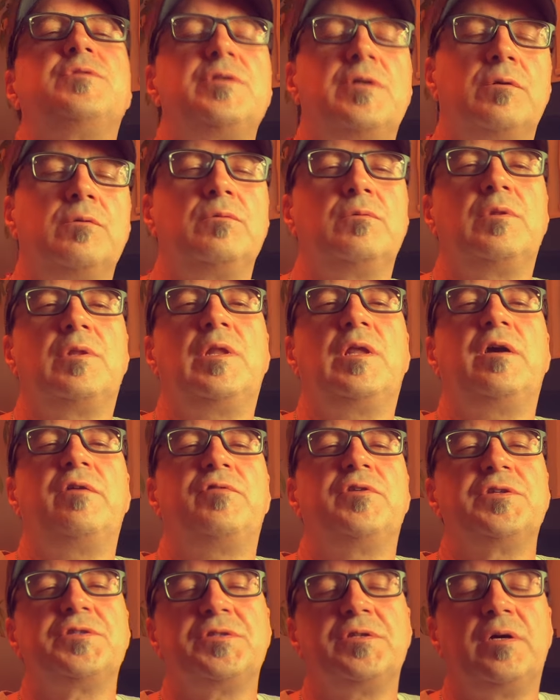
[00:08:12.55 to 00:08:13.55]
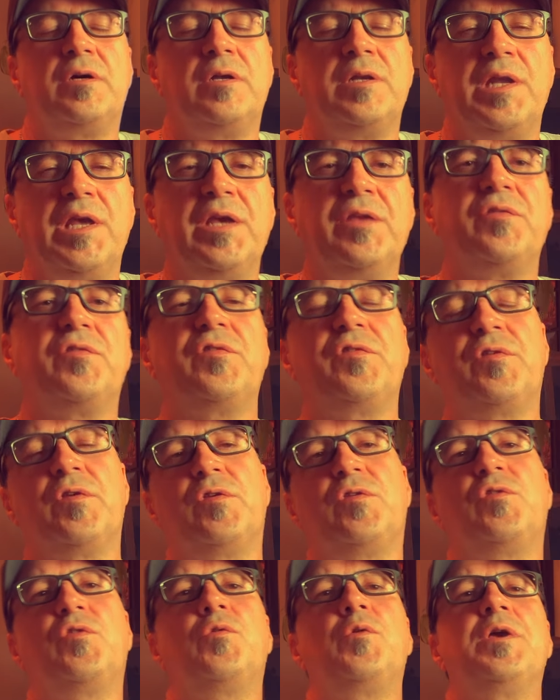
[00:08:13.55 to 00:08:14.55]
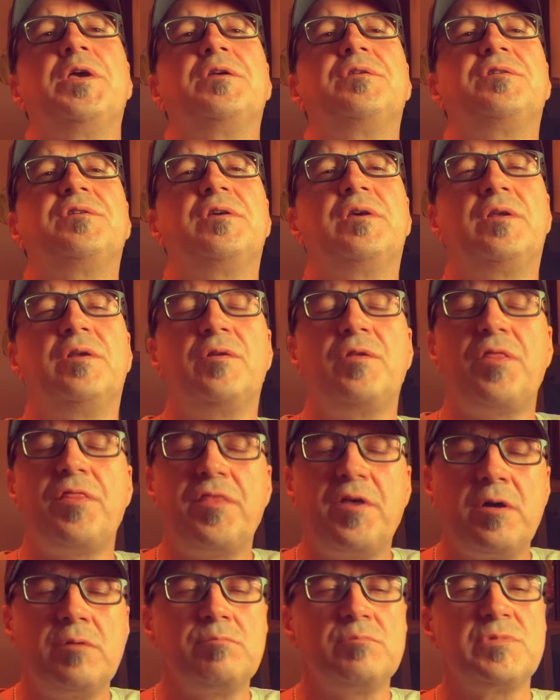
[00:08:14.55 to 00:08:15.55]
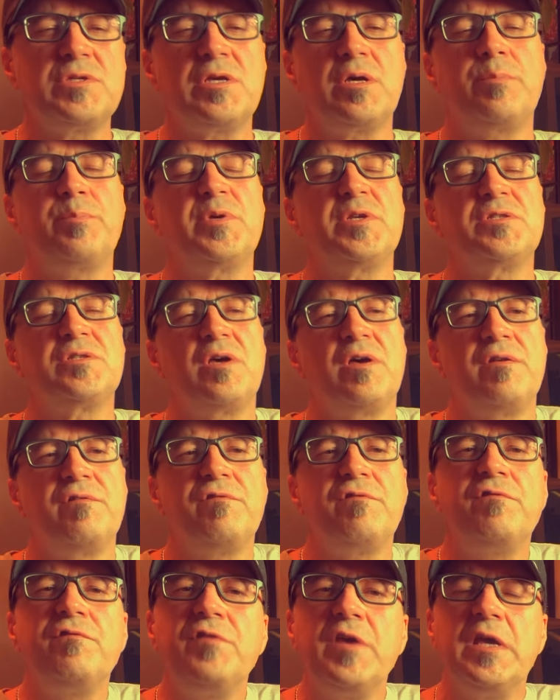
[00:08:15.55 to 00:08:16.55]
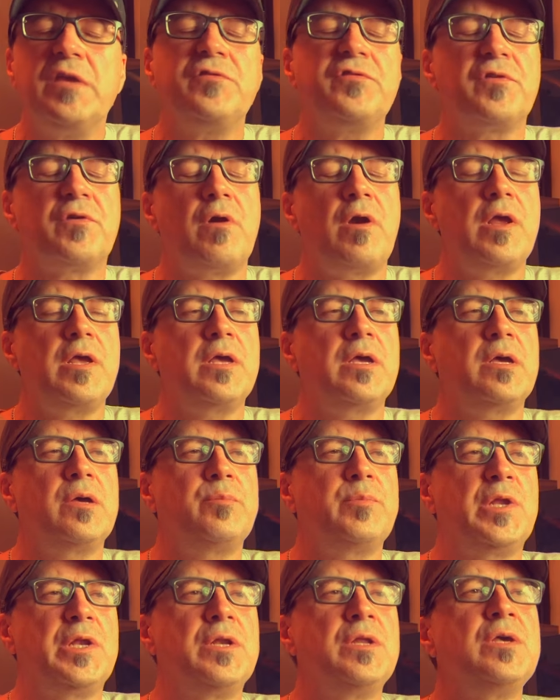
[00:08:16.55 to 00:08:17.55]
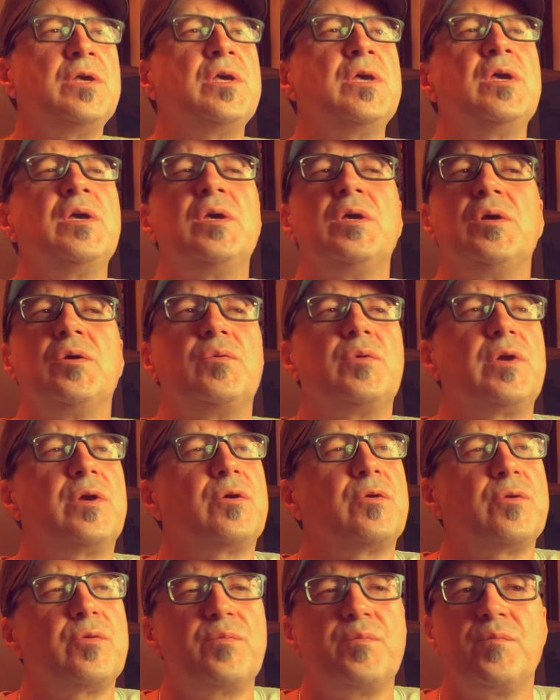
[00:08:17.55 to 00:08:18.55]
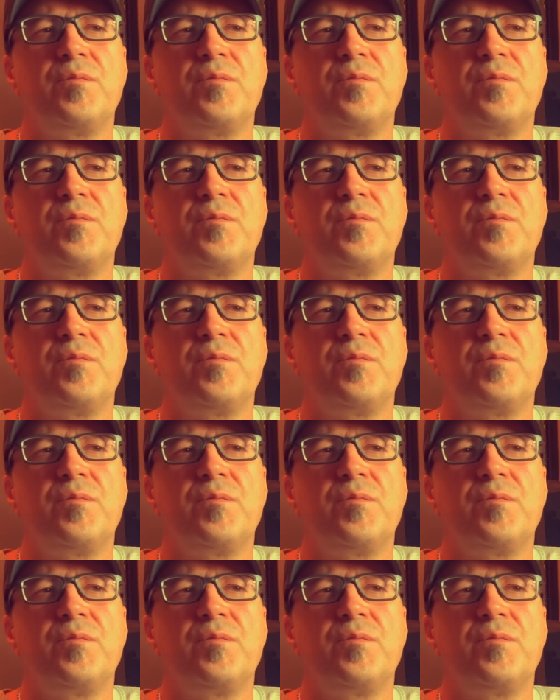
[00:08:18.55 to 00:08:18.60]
don't love us on Insta-Twit and thumbs up us on Facegram, and we're